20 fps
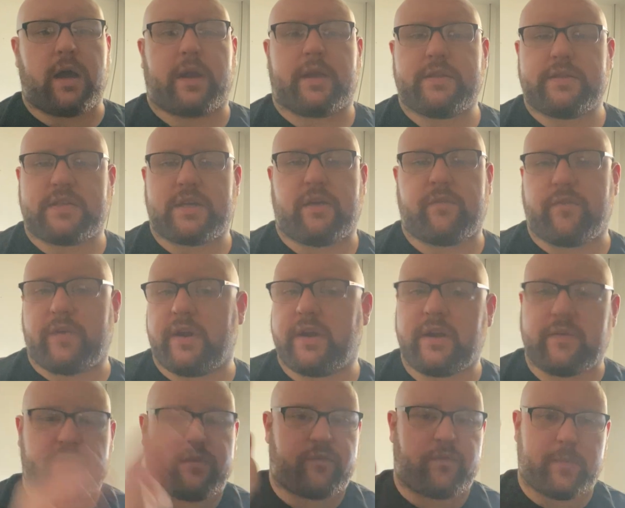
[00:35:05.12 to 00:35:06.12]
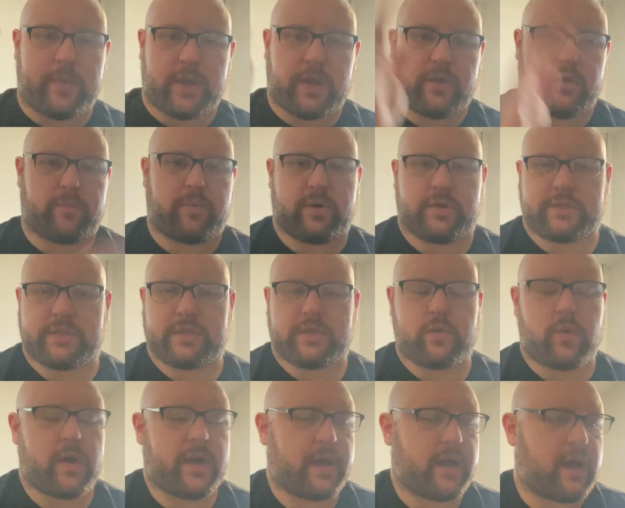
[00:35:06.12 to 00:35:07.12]
can sound very different from another person's
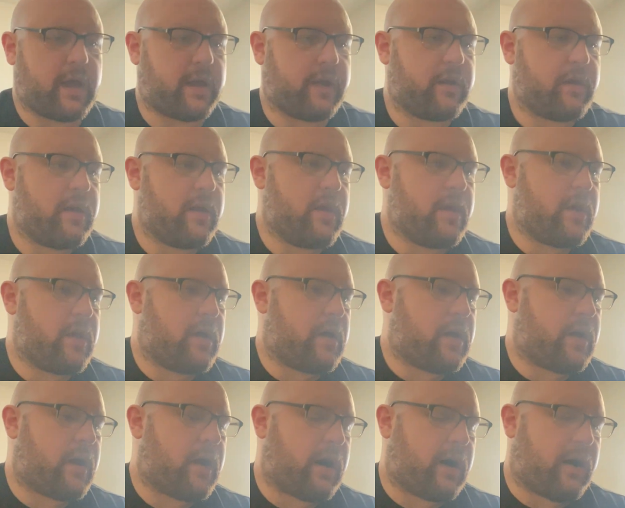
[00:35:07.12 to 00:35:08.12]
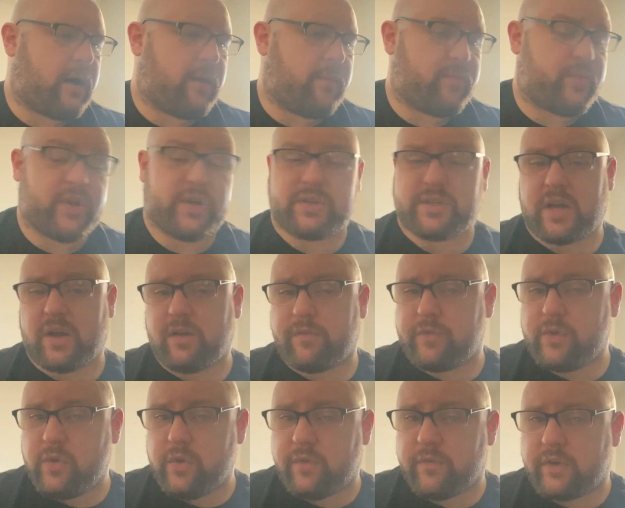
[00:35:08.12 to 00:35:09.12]
Qui-Gon. There's
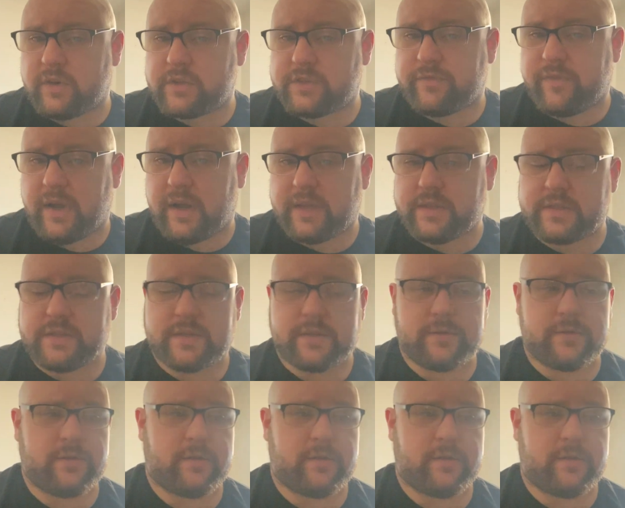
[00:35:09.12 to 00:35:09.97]
out-of-universe fonts.